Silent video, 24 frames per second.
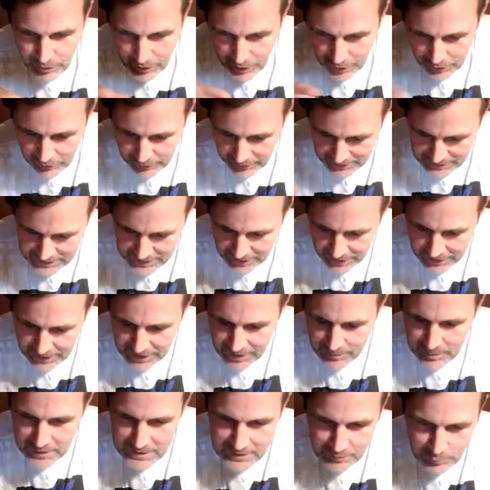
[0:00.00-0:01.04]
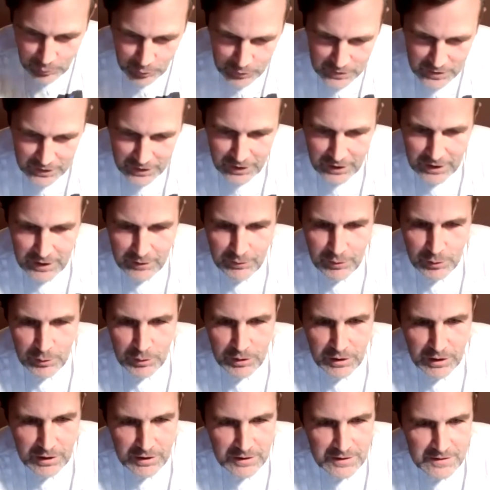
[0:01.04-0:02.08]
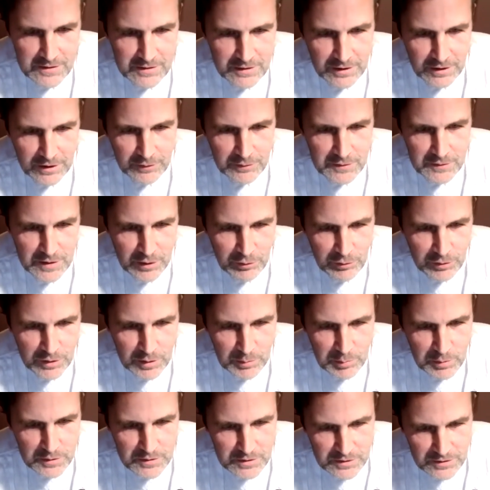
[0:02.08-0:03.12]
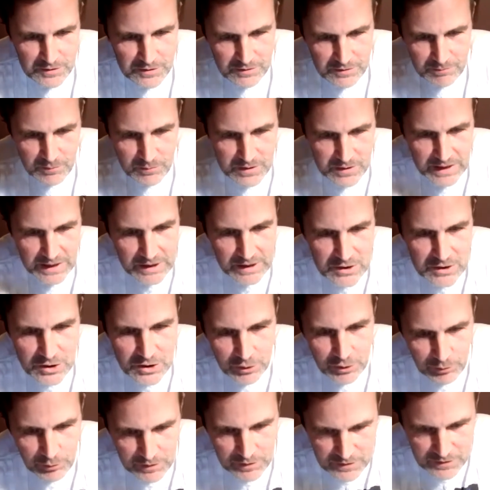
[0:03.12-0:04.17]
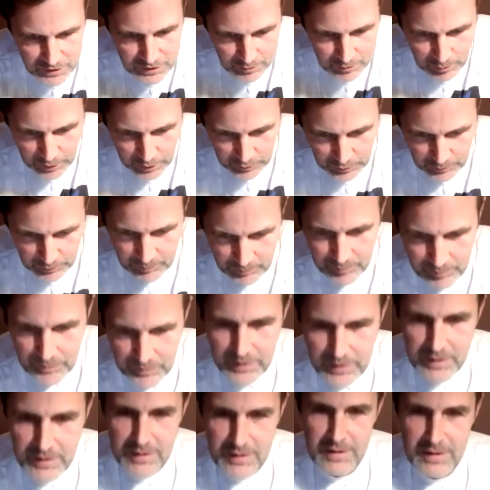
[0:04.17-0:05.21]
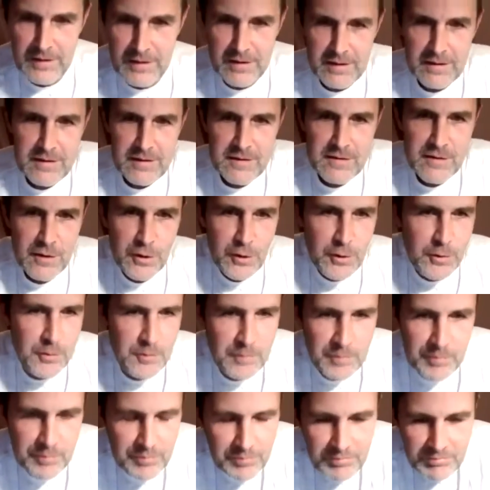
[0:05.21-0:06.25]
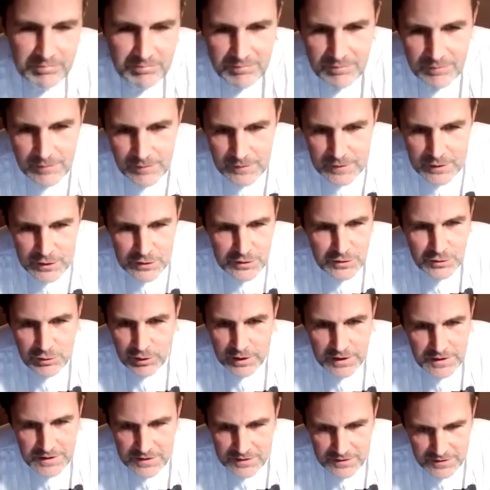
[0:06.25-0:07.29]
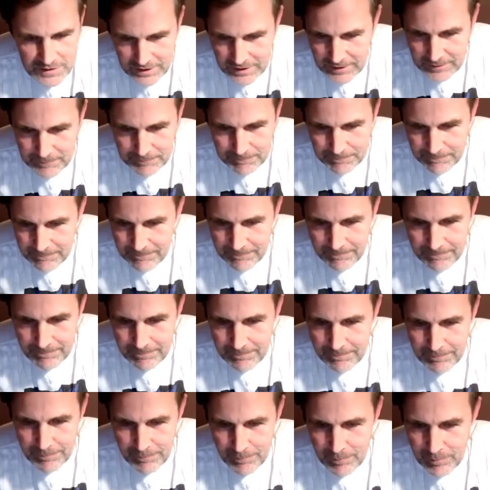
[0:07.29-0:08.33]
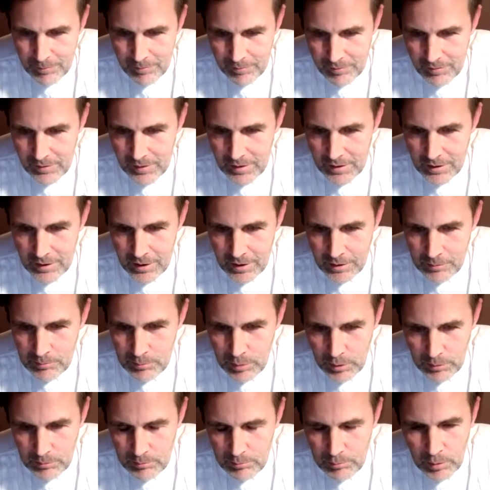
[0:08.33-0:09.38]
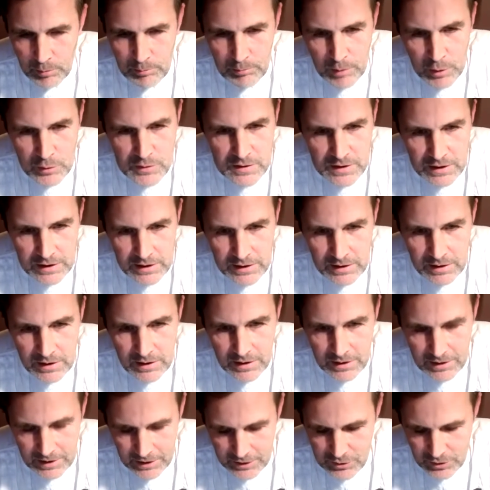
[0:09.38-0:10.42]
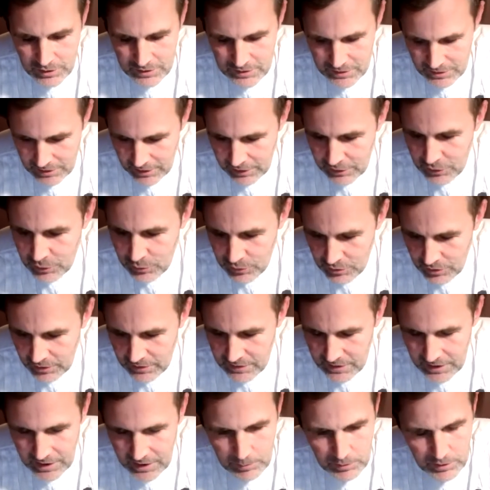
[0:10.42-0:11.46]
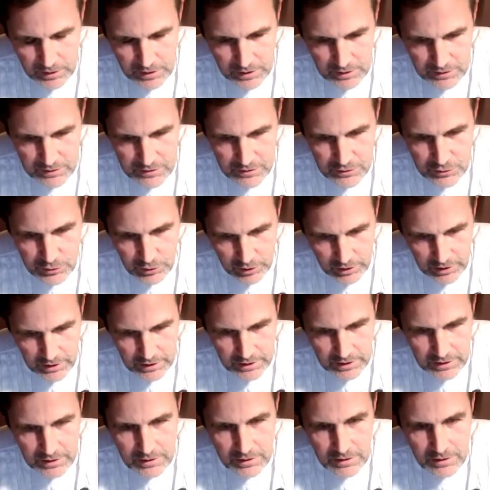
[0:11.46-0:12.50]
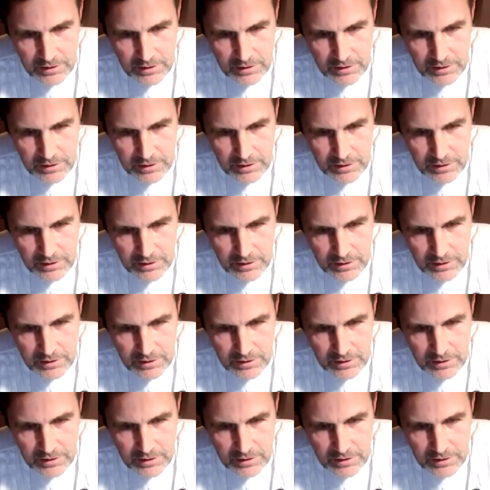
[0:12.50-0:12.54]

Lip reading: that tiny bit of water can give you a nice kind of serendipitous texture into the blue. So just try it and see. But mostly I do try to keep things dry